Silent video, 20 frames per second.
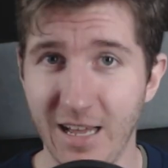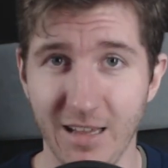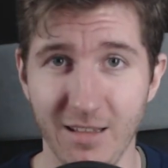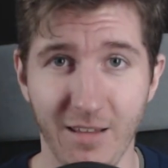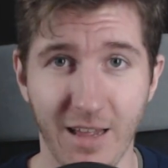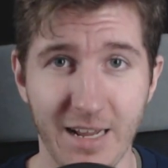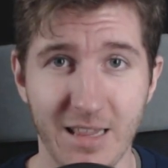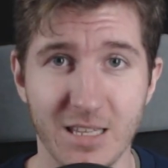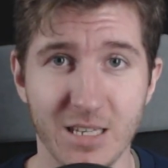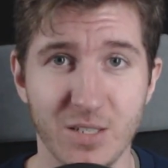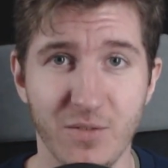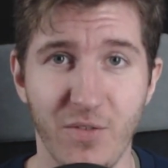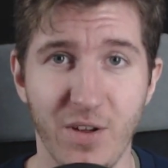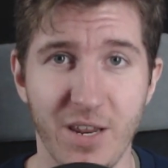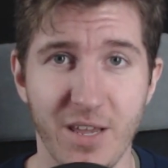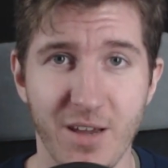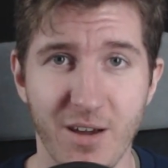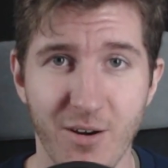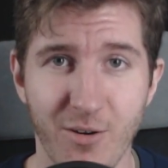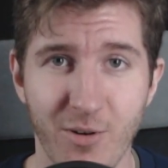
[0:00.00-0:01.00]
Like this
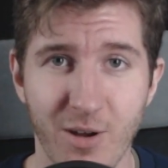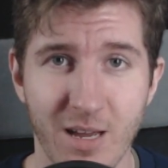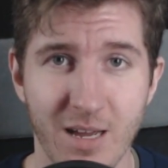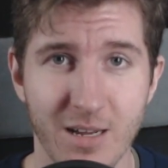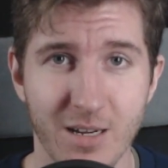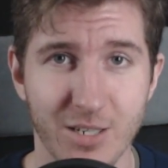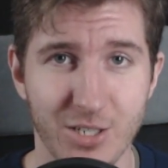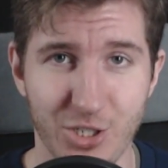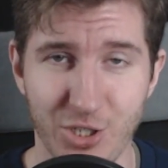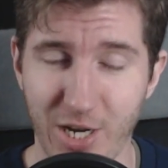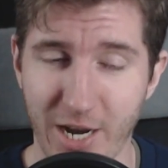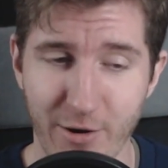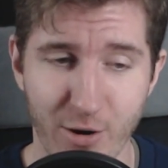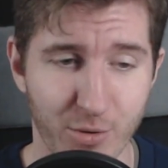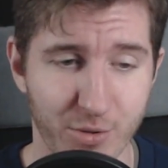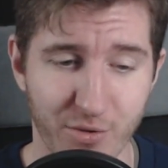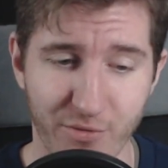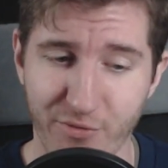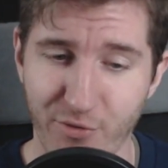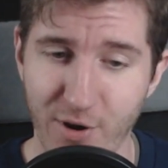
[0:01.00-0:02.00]
video, share it
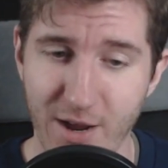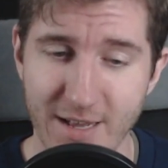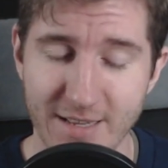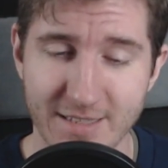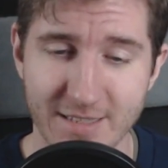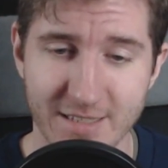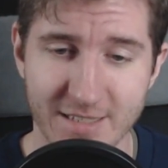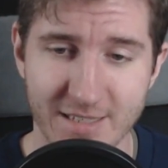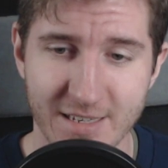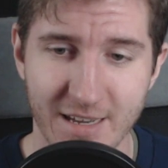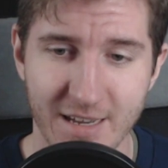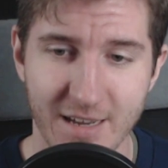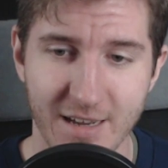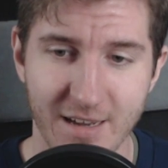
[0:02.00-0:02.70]
with your friends.